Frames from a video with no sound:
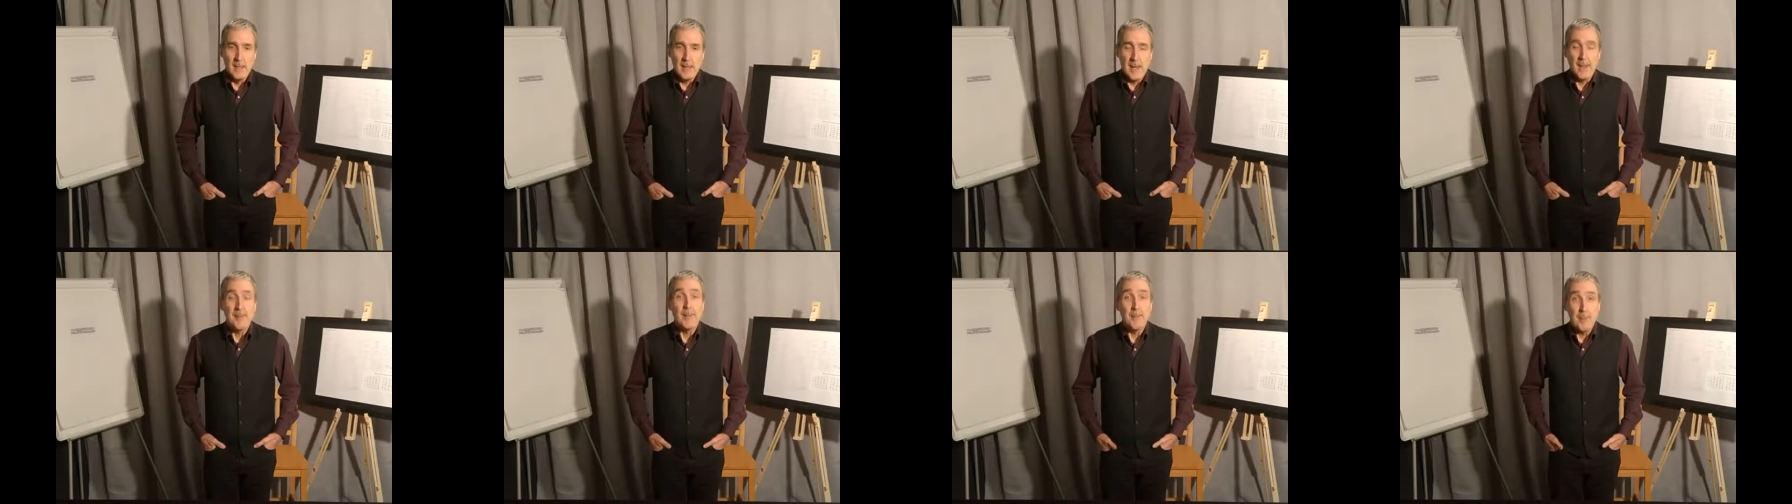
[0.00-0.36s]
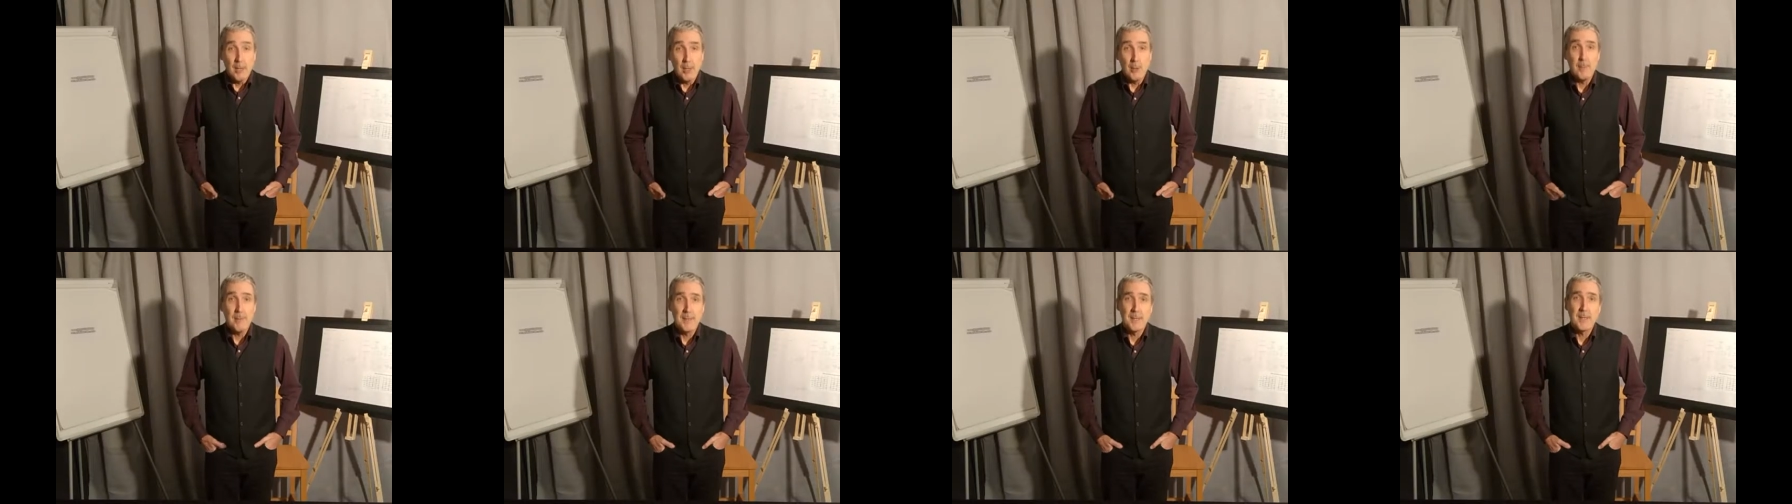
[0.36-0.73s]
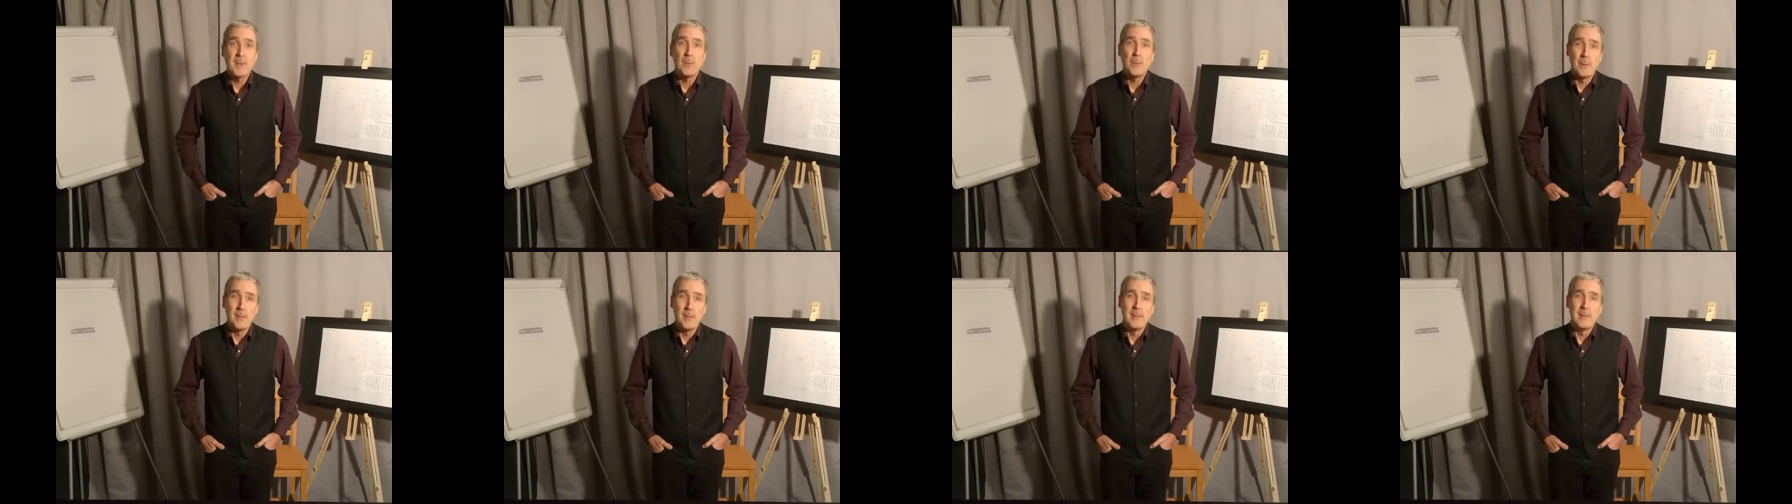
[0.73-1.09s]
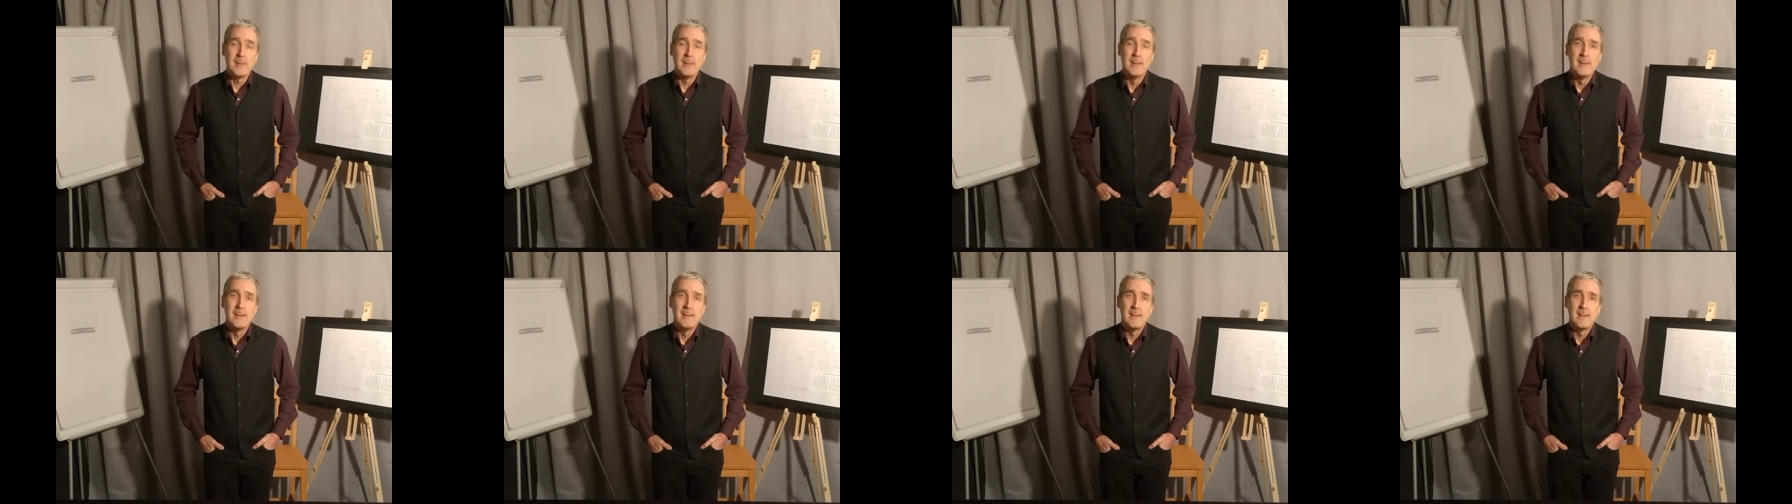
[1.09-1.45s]
And I'm hoping you will.
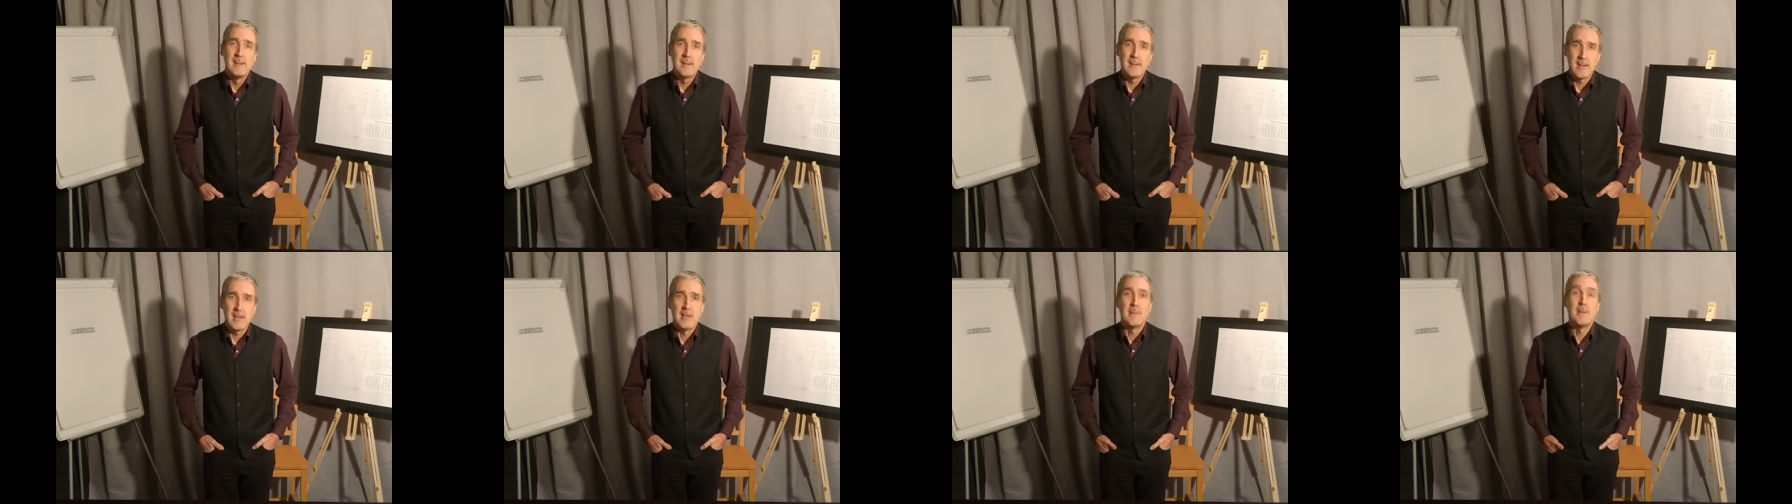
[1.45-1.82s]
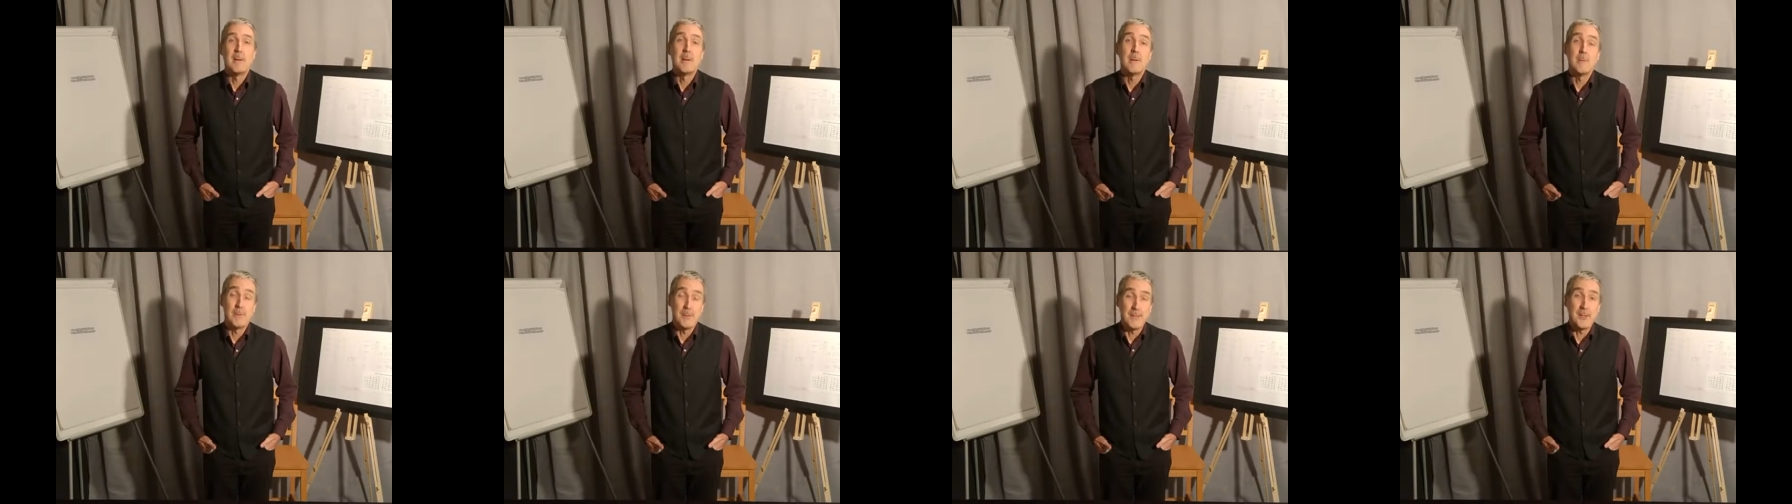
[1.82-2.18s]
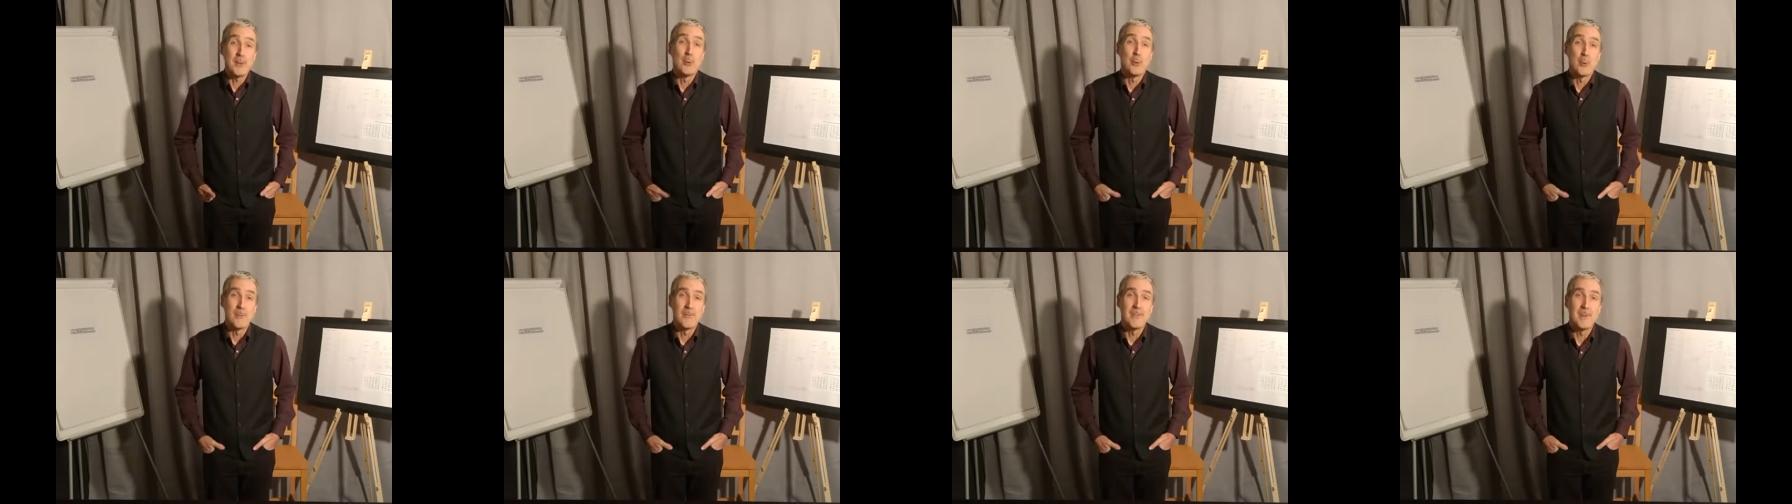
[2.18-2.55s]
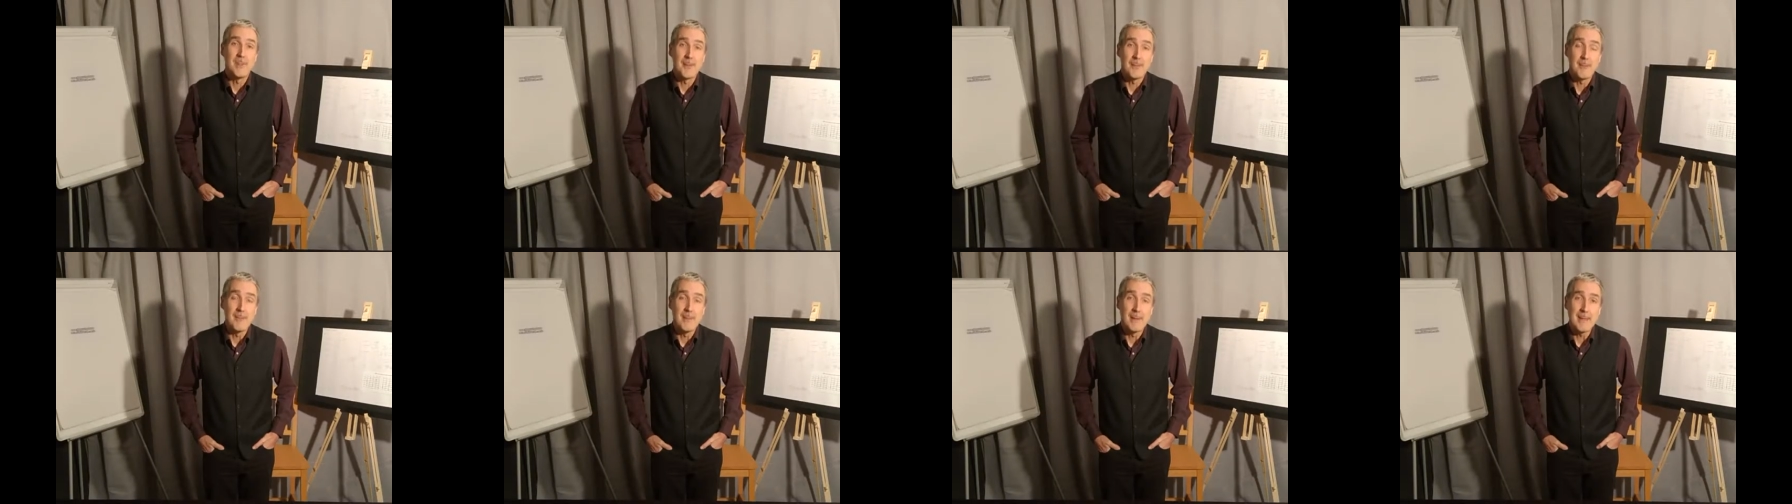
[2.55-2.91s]
I'm hoping you'll
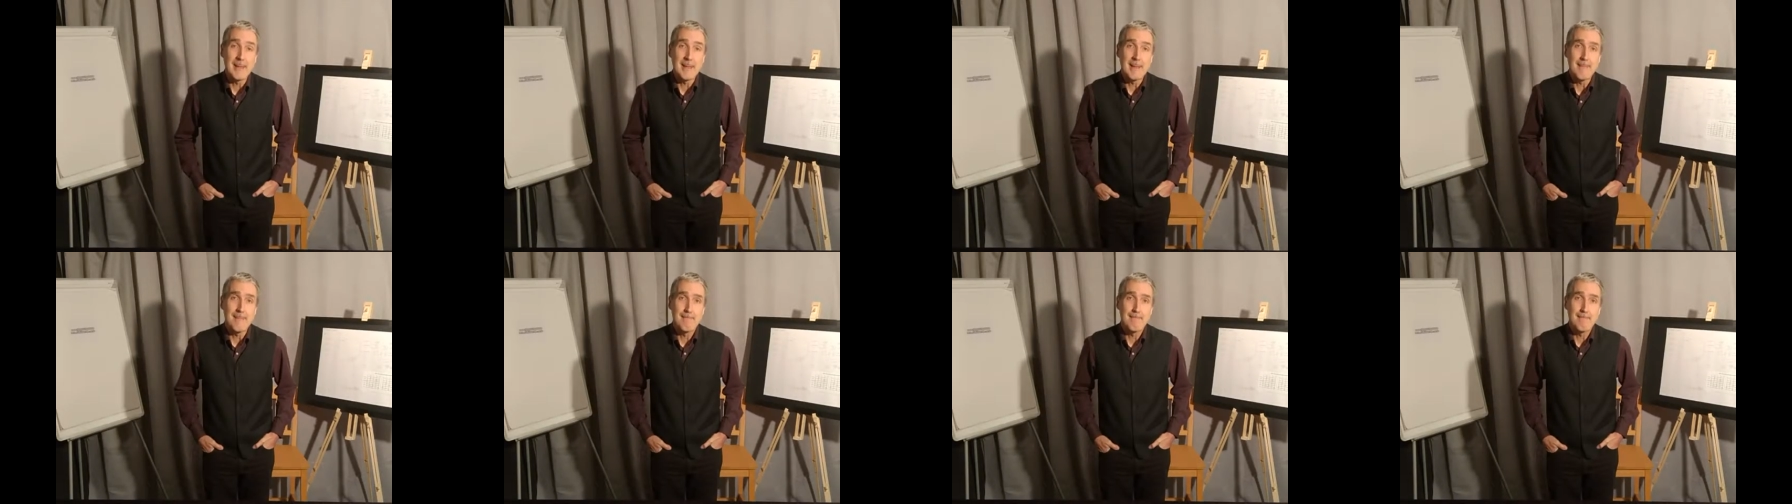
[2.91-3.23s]
fund me.